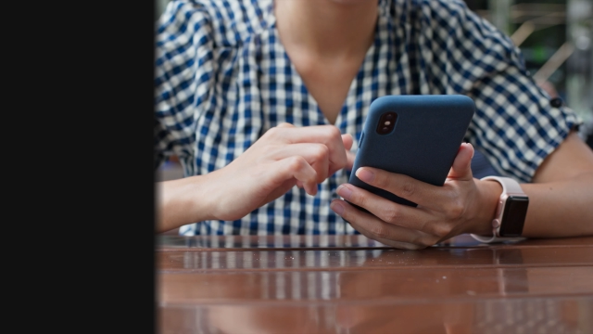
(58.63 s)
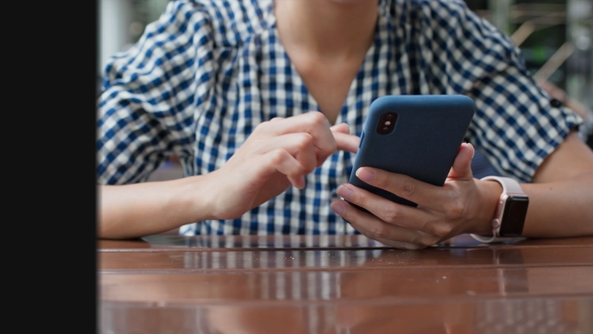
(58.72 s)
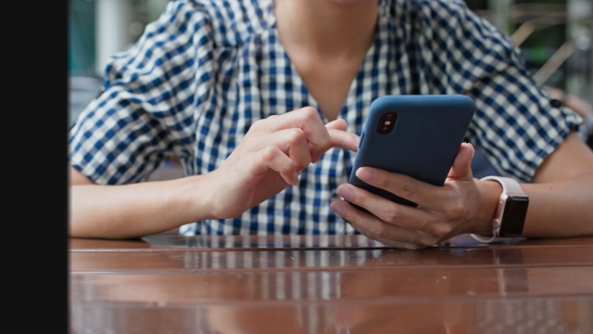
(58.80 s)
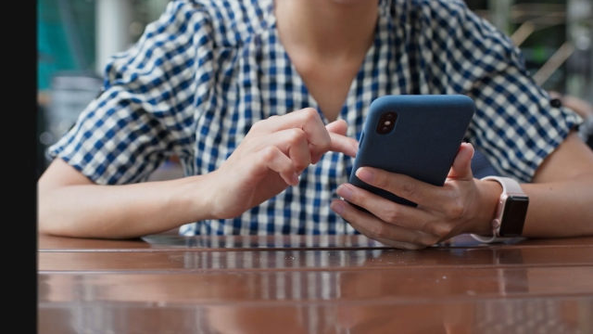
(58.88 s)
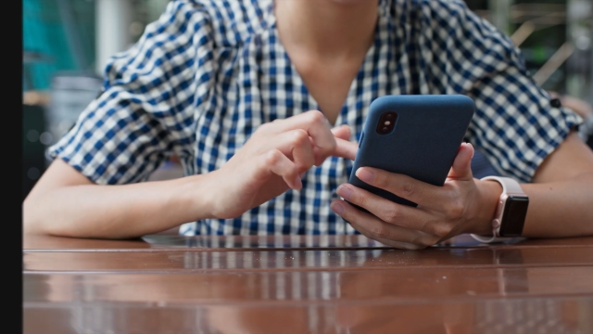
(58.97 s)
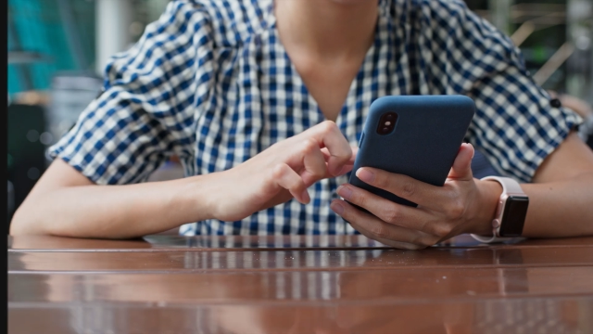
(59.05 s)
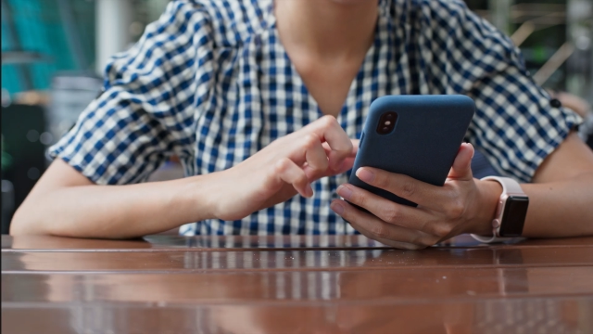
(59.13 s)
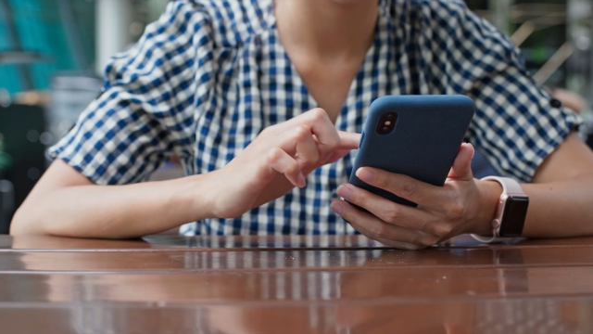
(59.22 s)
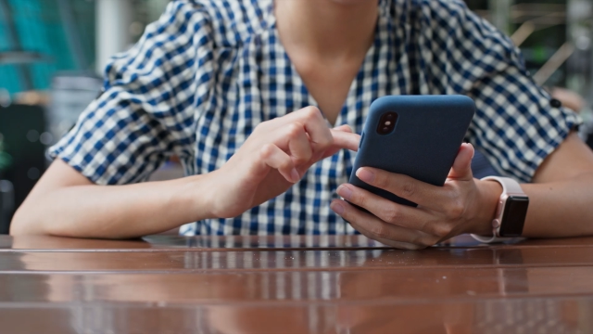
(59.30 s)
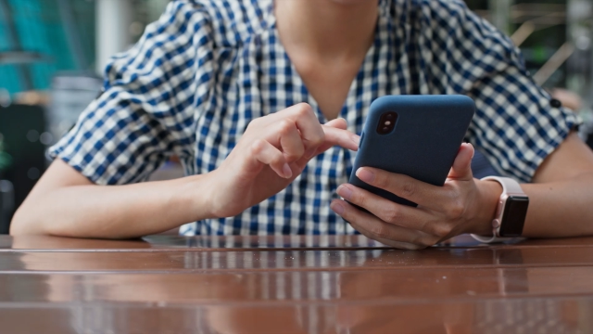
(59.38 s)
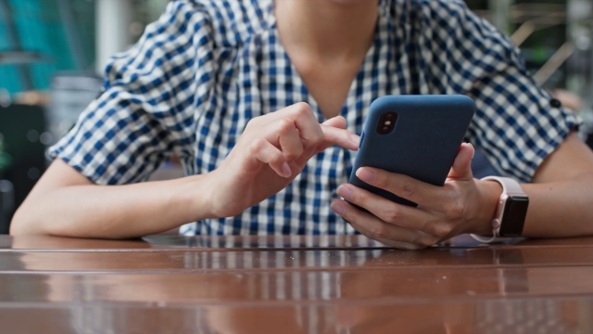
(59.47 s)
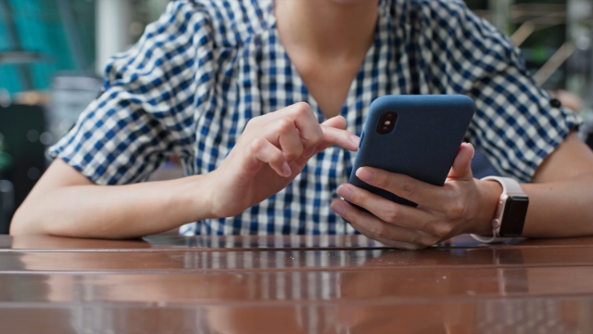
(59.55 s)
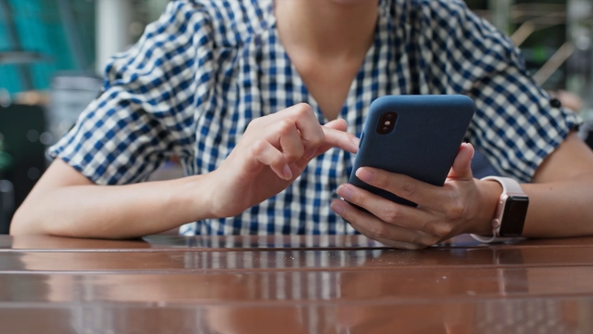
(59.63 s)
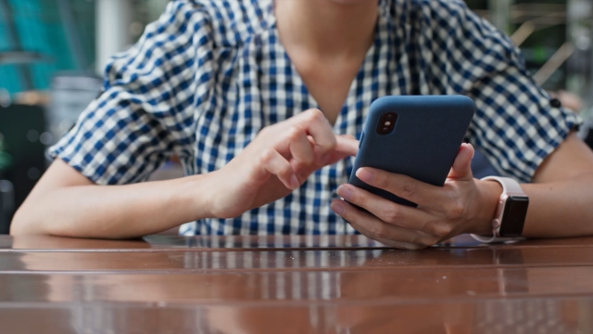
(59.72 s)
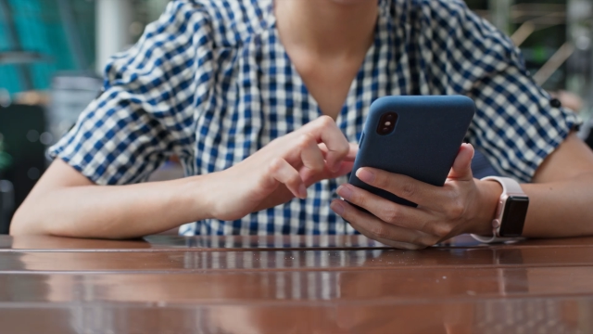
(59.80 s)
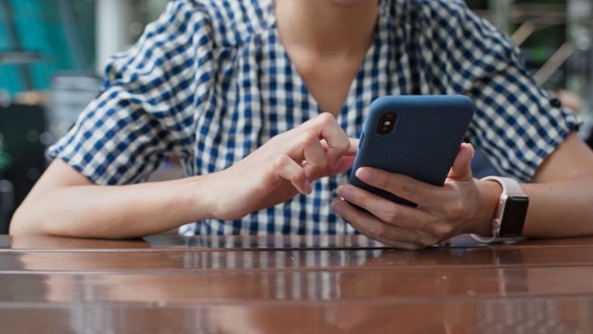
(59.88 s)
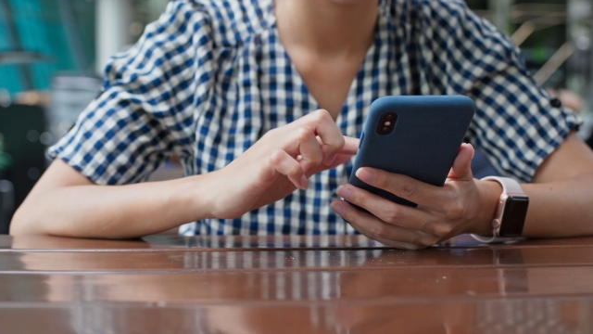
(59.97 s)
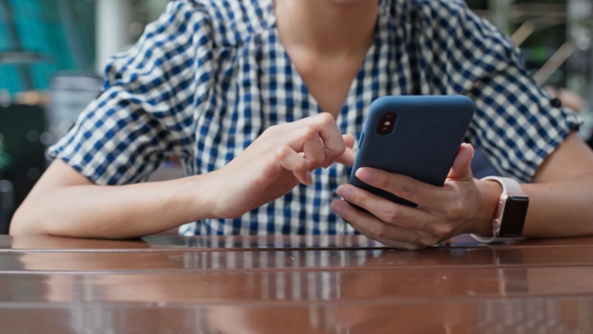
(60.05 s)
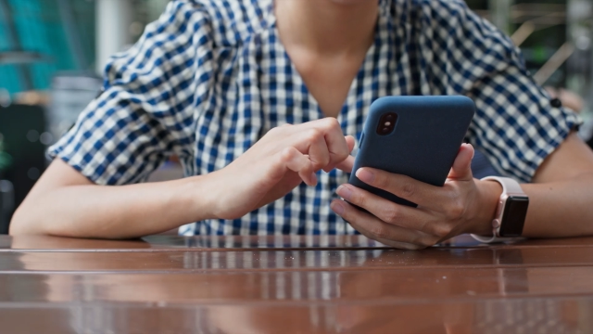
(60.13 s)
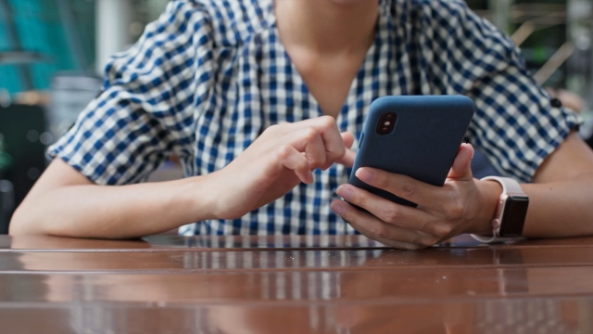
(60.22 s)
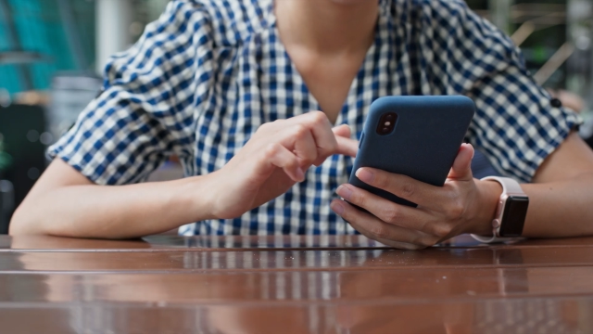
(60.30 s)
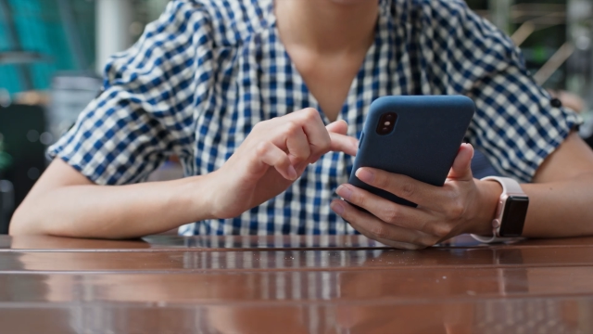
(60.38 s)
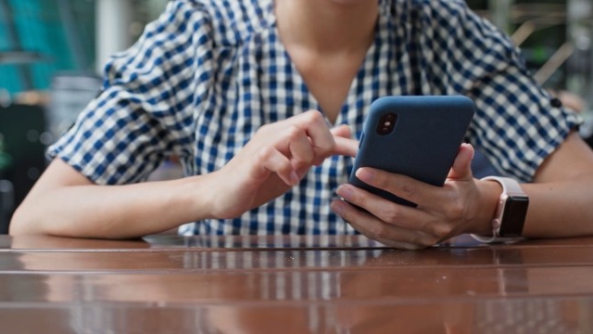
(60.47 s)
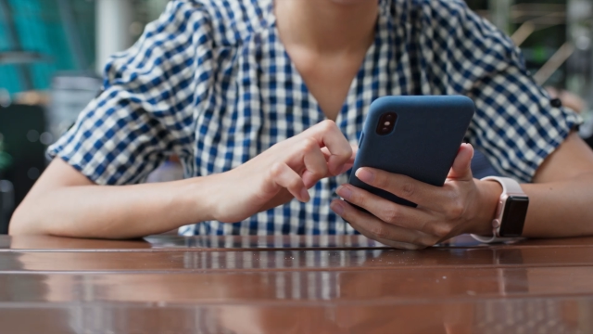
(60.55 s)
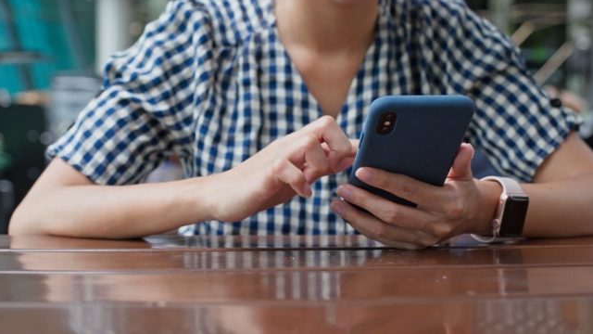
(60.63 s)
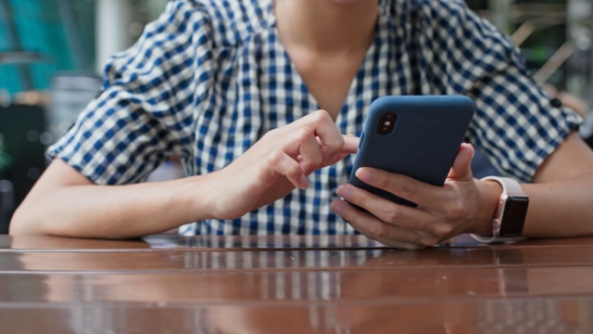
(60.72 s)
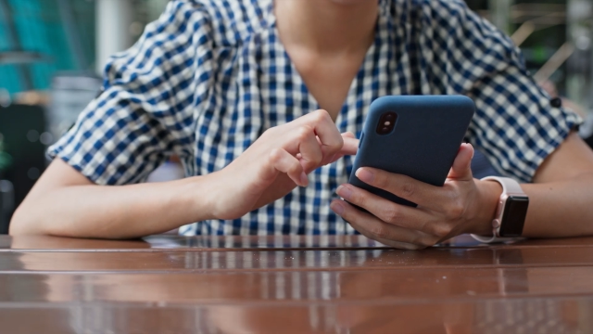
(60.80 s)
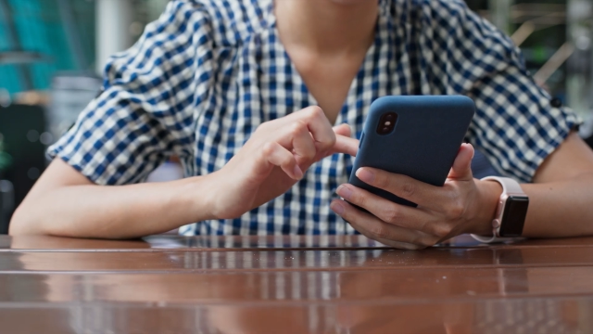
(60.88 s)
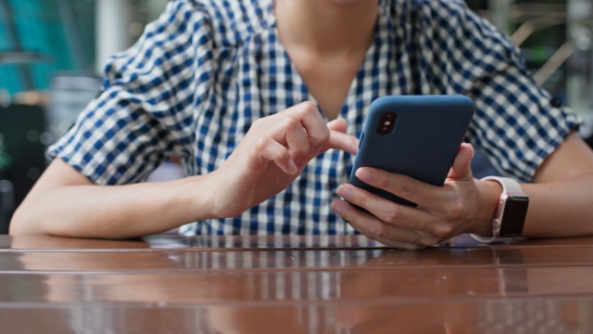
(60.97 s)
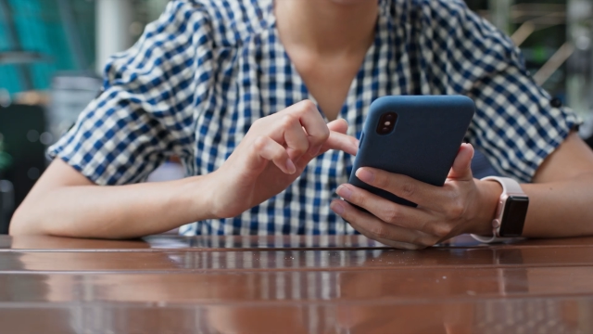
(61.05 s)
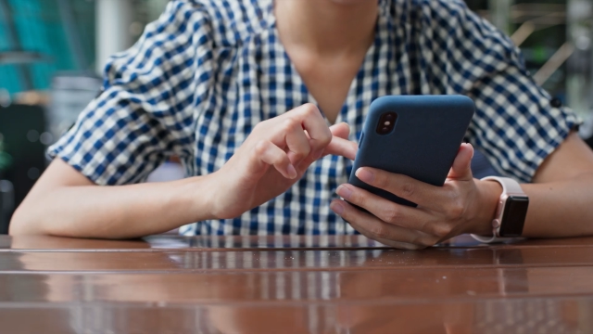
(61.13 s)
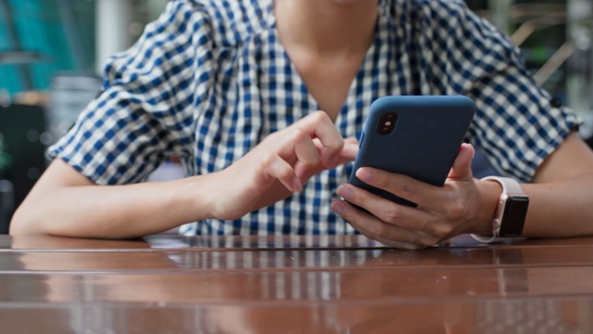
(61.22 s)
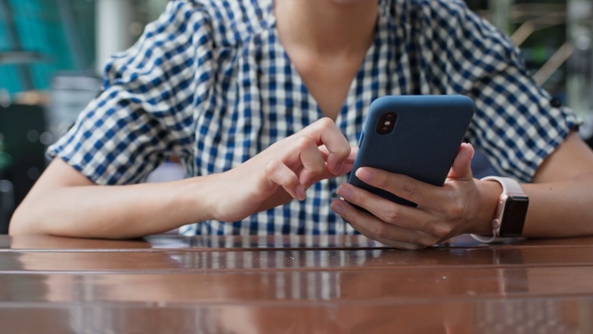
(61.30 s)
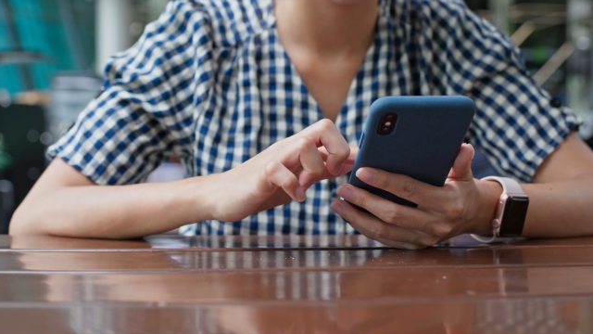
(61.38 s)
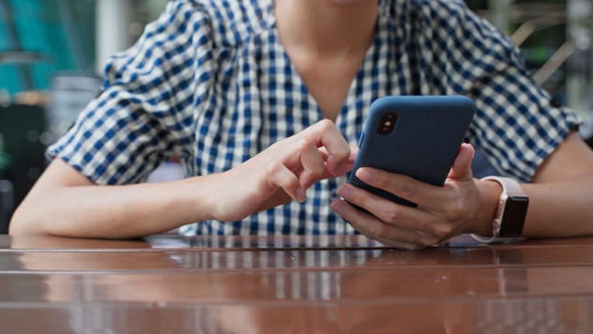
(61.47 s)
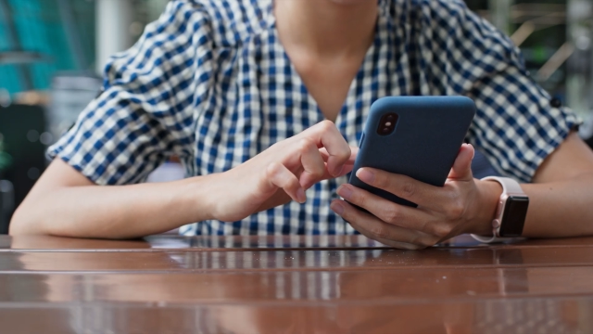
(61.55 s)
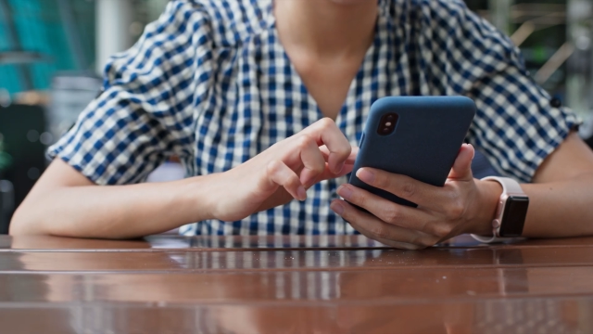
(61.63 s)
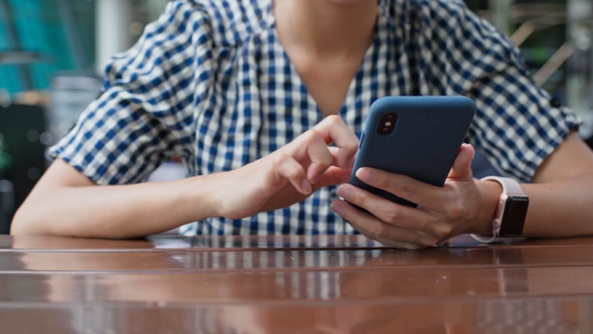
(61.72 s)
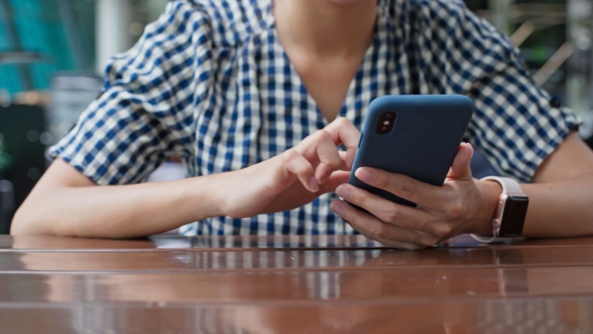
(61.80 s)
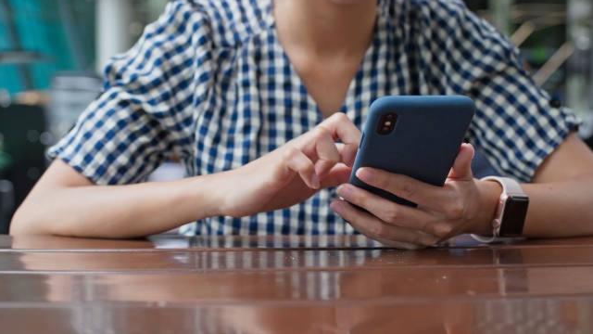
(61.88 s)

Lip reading: (no speaker visible)